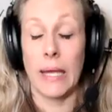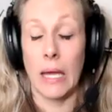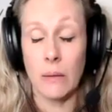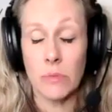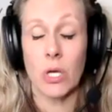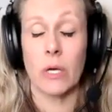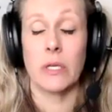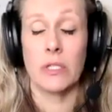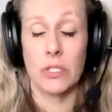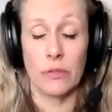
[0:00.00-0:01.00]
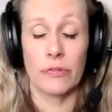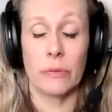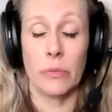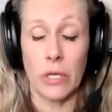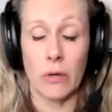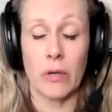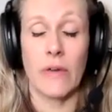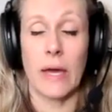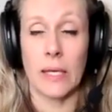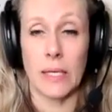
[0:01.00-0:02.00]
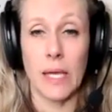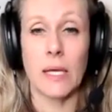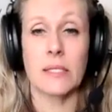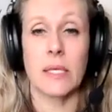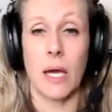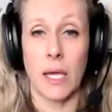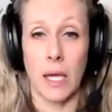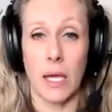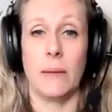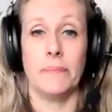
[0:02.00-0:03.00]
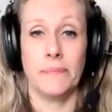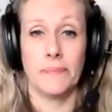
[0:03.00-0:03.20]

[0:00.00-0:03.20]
am talking to you from Reno, Nevada. Yes, I am.